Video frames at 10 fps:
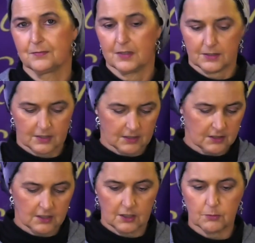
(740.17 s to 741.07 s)
It's got the
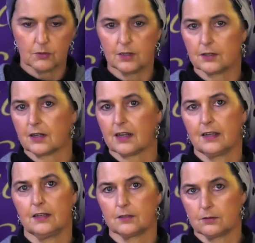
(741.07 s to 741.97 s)
Hebrew letter
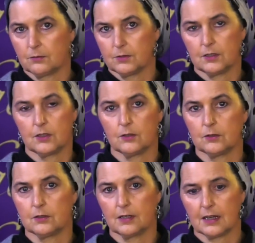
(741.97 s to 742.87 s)
chet with a
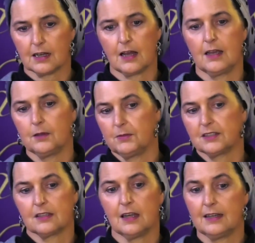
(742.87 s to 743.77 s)
yod. Chai, it means
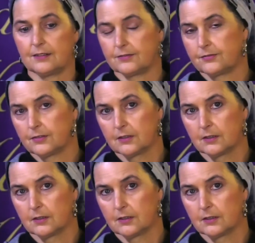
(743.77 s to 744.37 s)
life.